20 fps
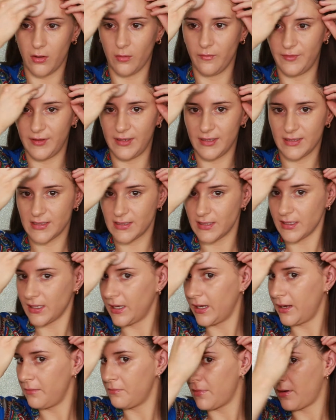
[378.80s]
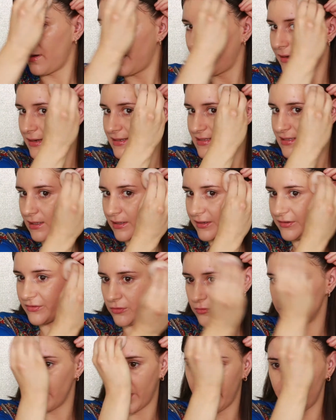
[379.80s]
obviously mine is a
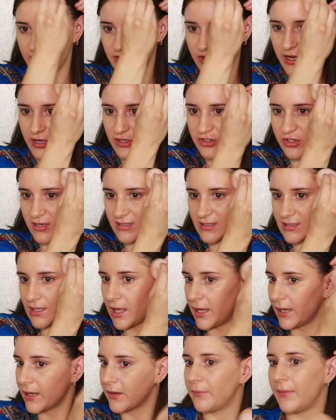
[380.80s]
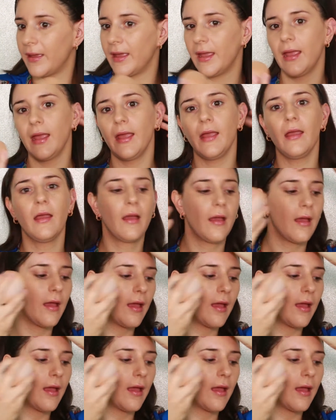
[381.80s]
little rager just like me